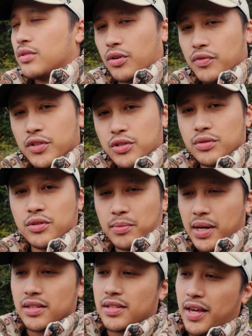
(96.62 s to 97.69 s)
So if you choose to
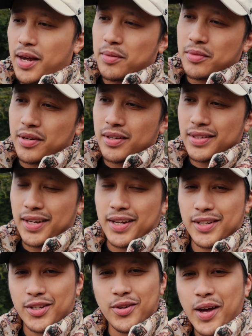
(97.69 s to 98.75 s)
buy this camera,
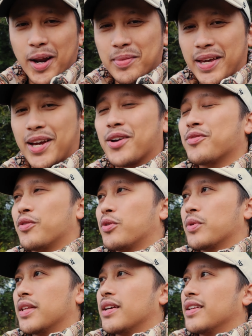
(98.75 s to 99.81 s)
then you gotta be careful
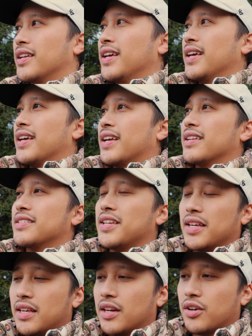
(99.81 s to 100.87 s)
with it. You gotta
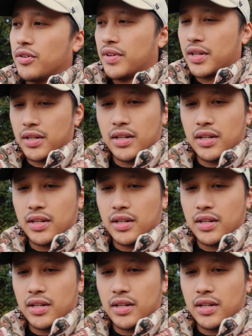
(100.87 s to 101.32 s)
take care of it.